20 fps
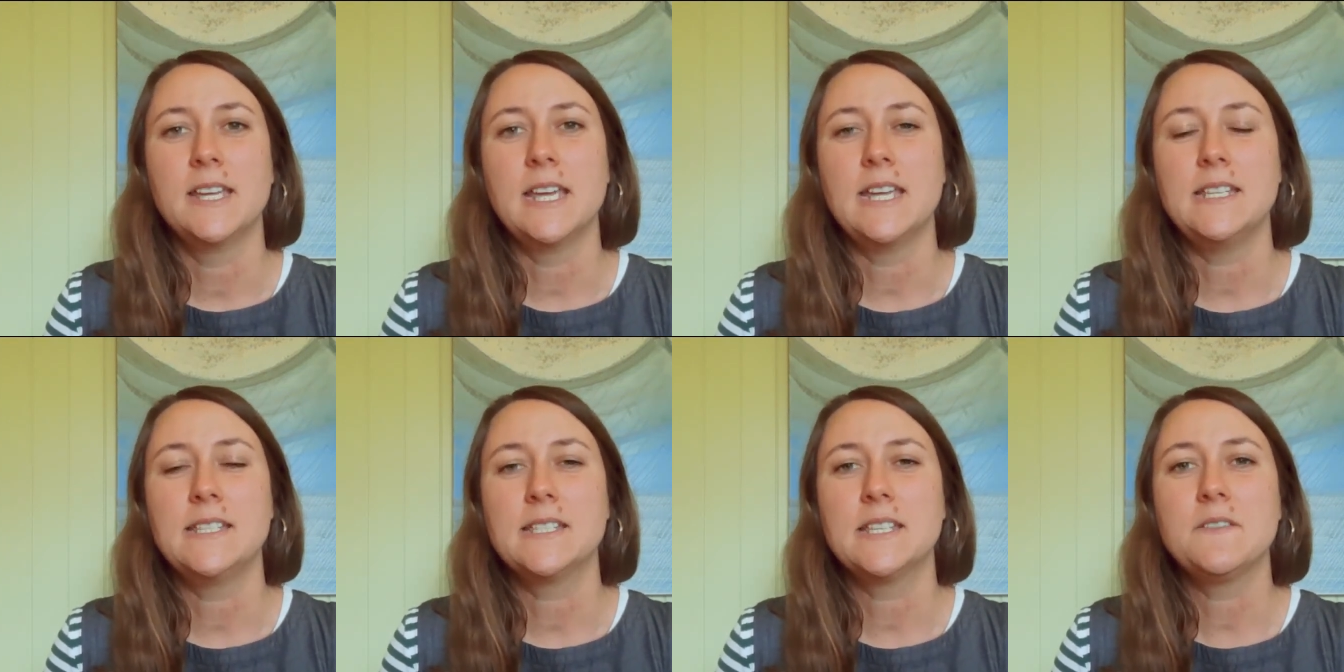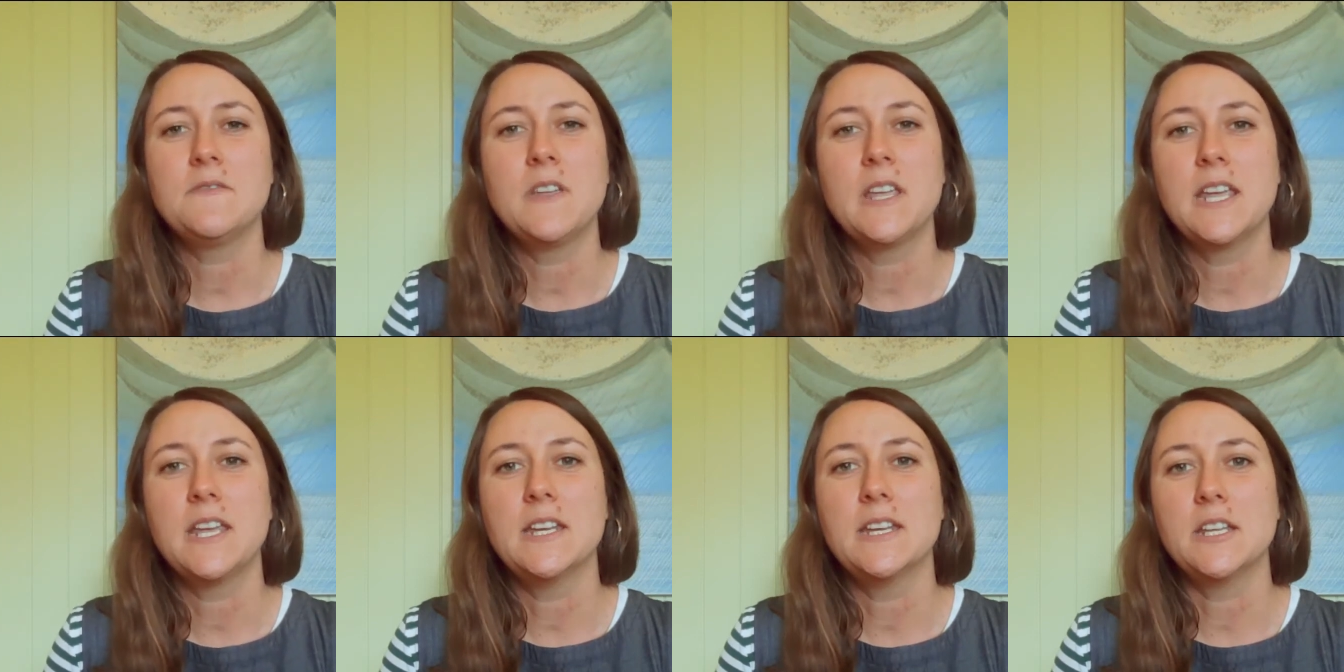He's
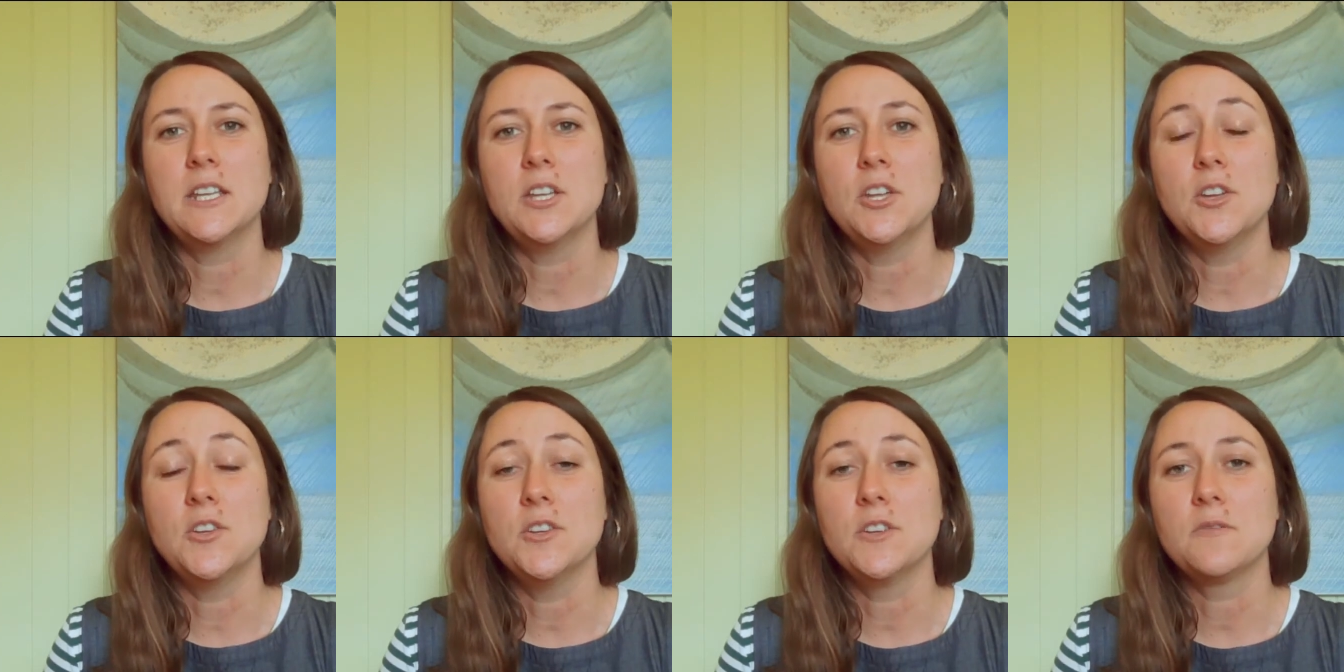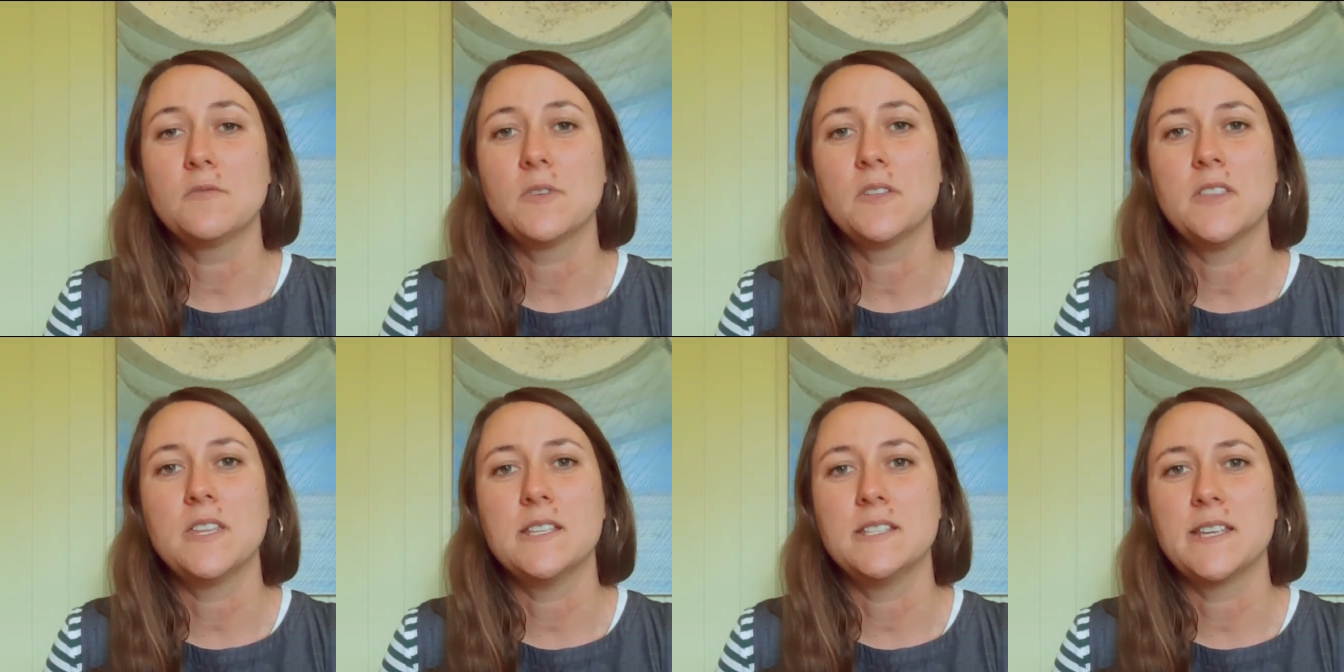living in a unit
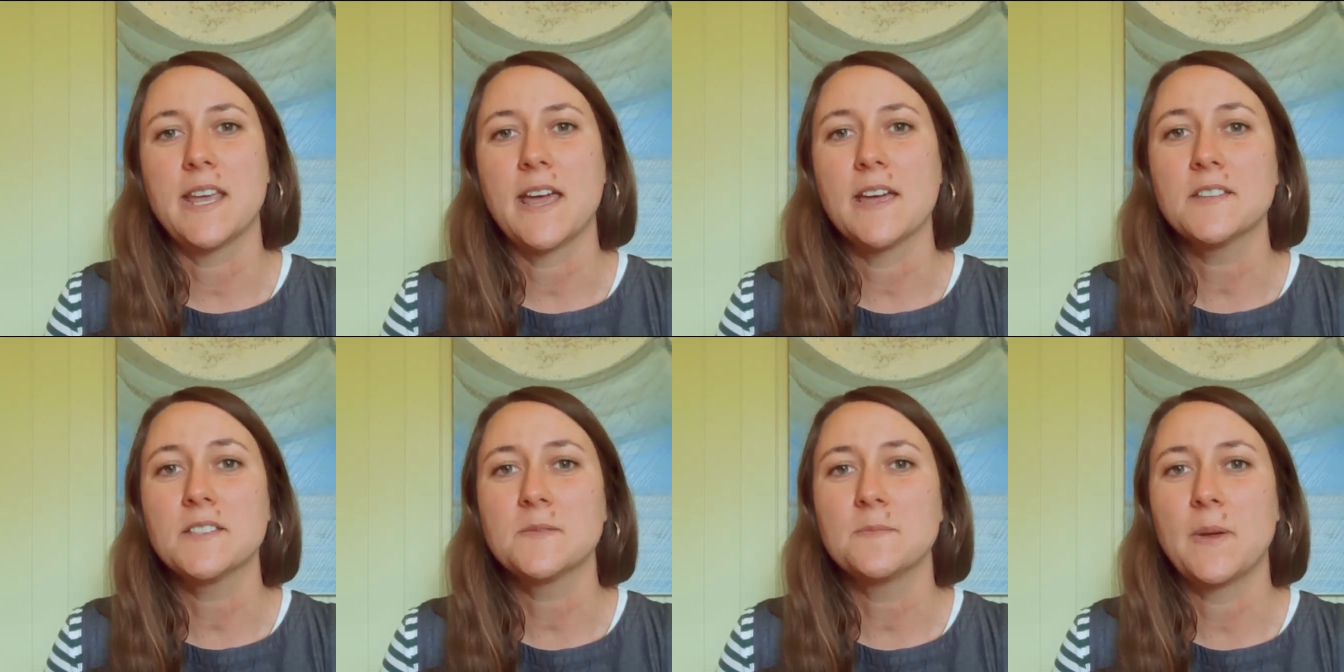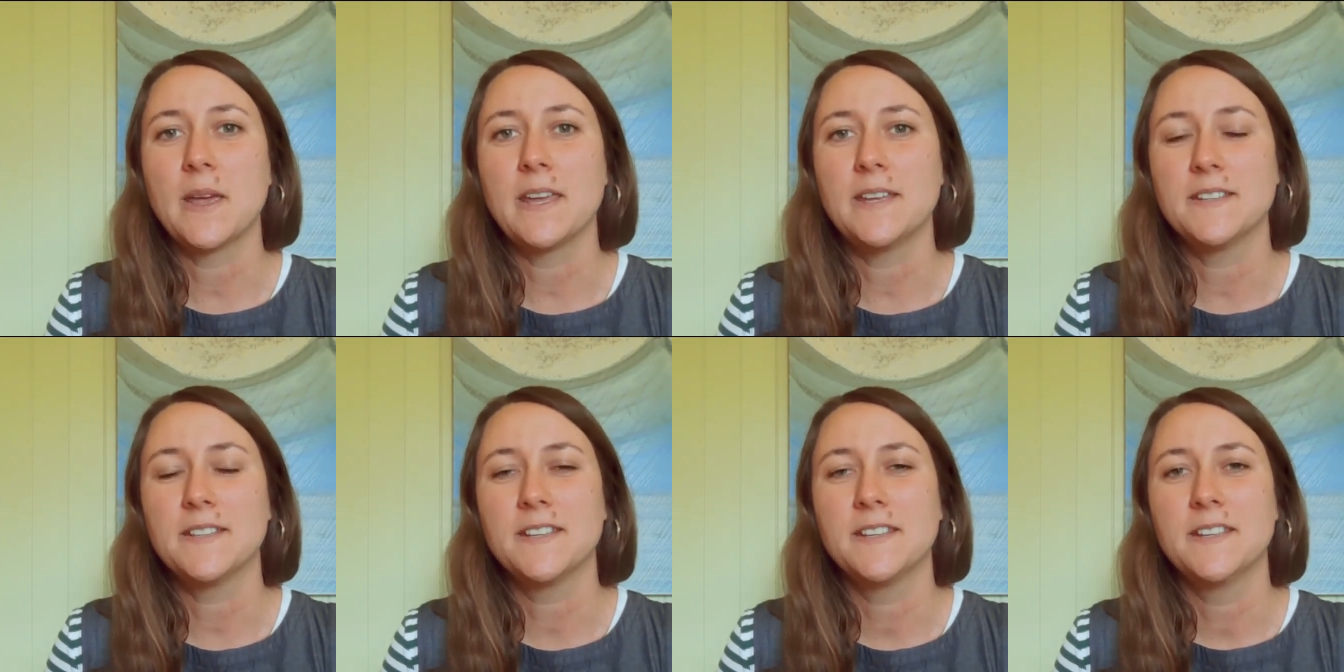with his
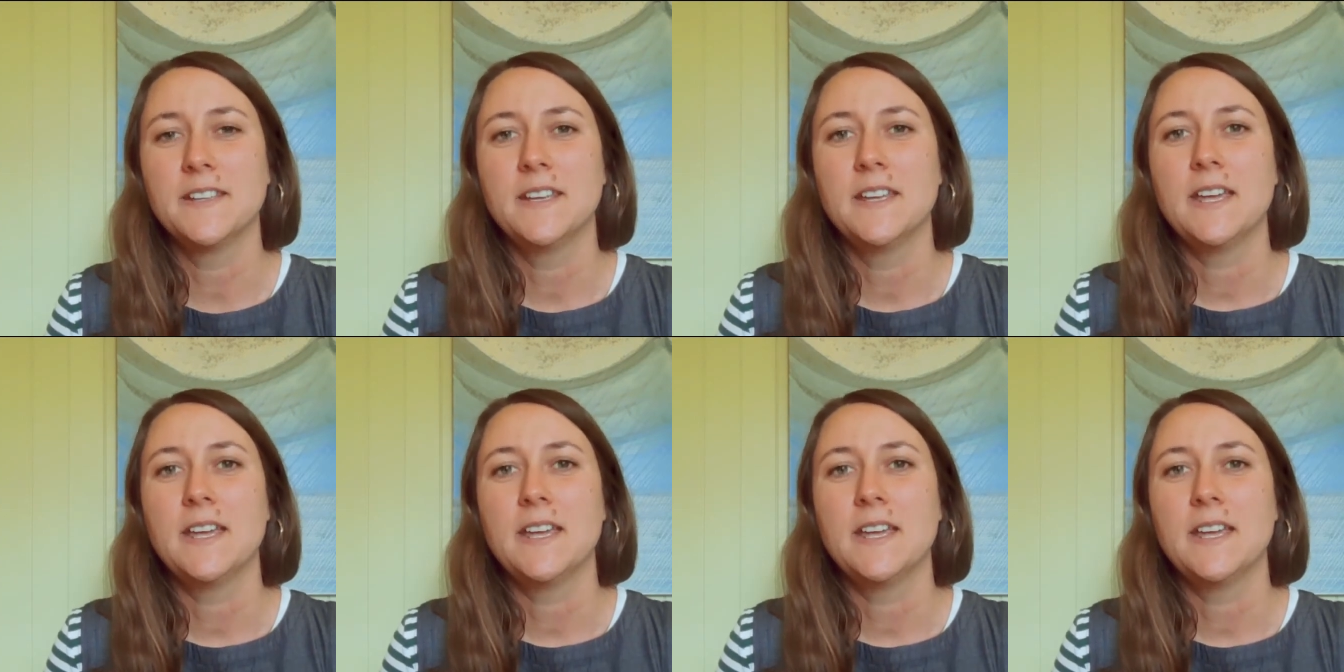housemate,